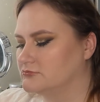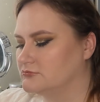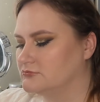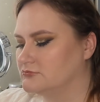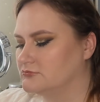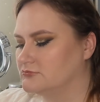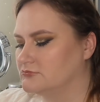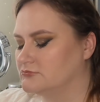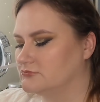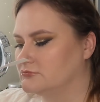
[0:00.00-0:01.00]

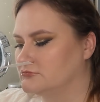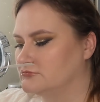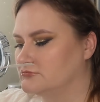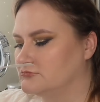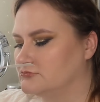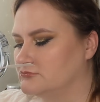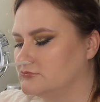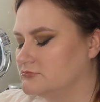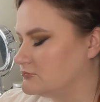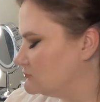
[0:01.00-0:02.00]

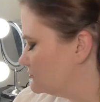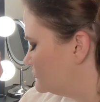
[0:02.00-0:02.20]
(silence)